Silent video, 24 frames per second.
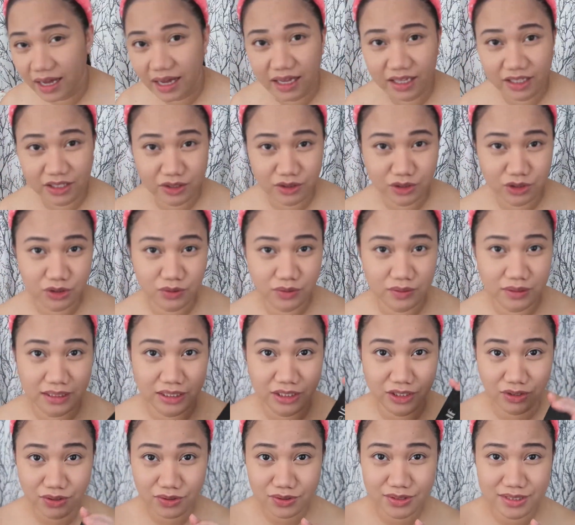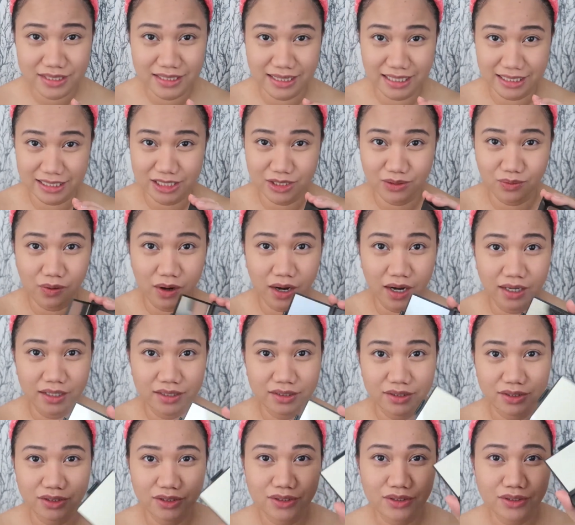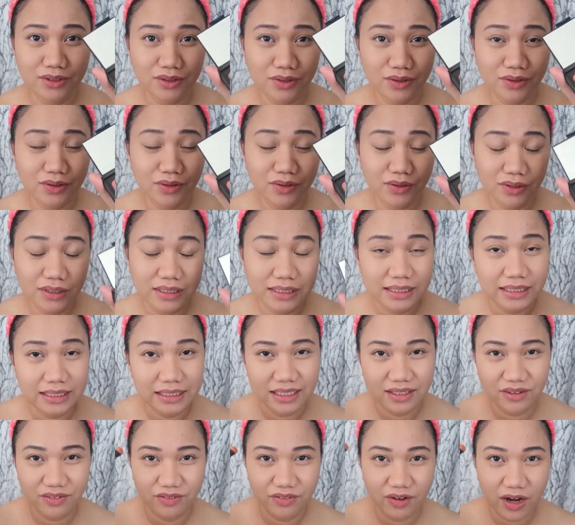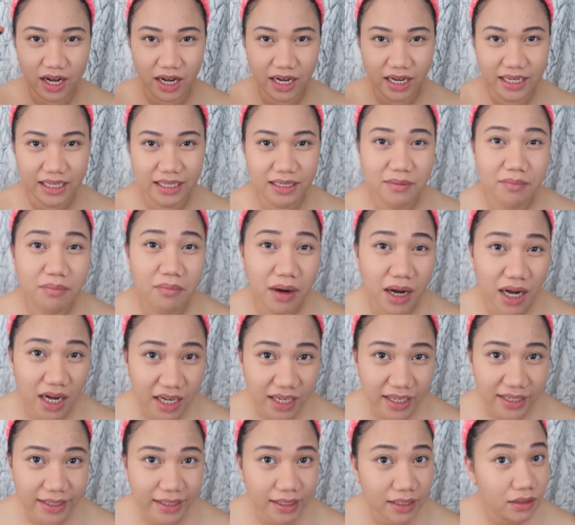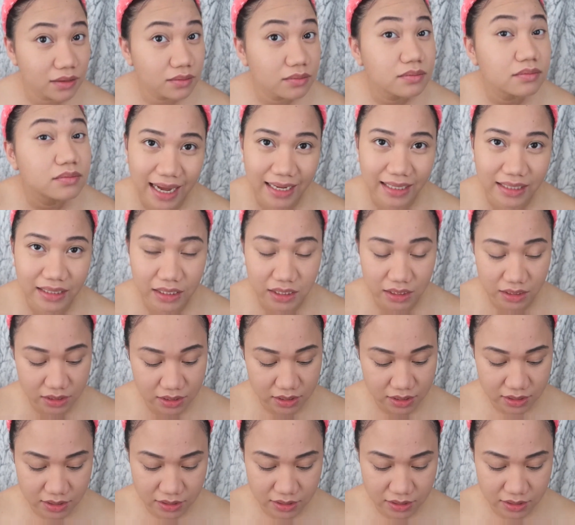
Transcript: I usually use this one to define my eyelids.